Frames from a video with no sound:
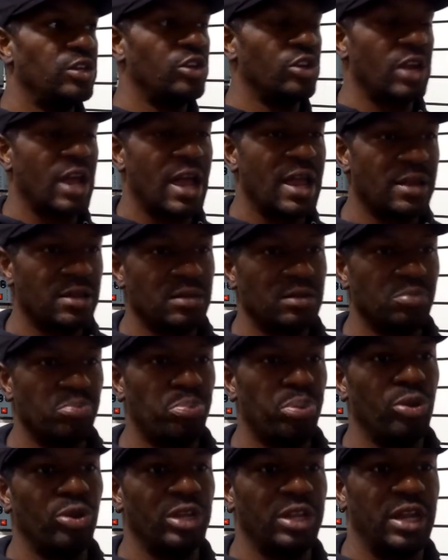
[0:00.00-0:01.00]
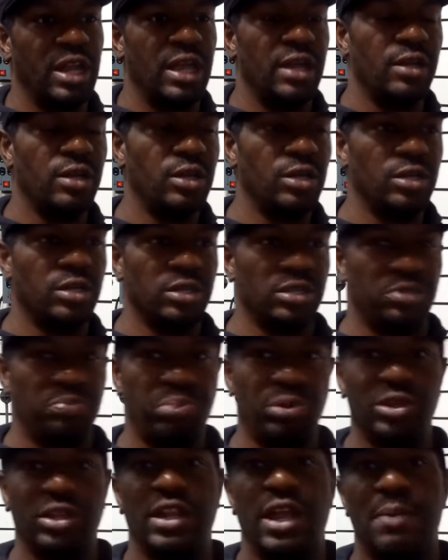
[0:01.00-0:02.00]
you're not pulling
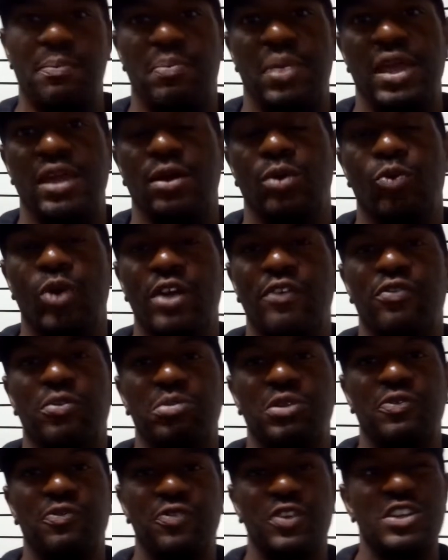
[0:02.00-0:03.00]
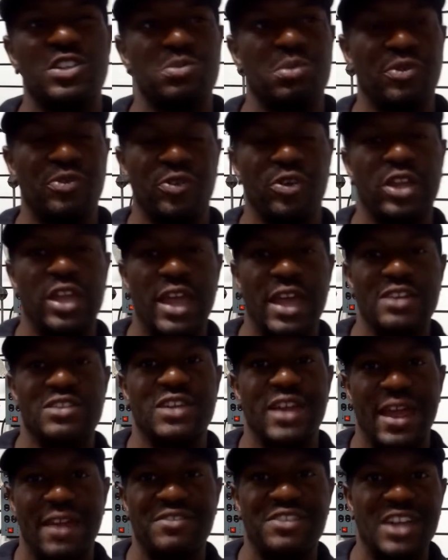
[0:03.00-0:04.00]
that bait away from the fish before they
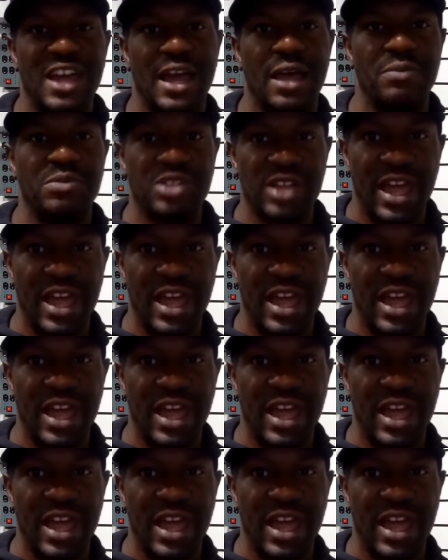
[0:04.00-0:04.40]
actually have time to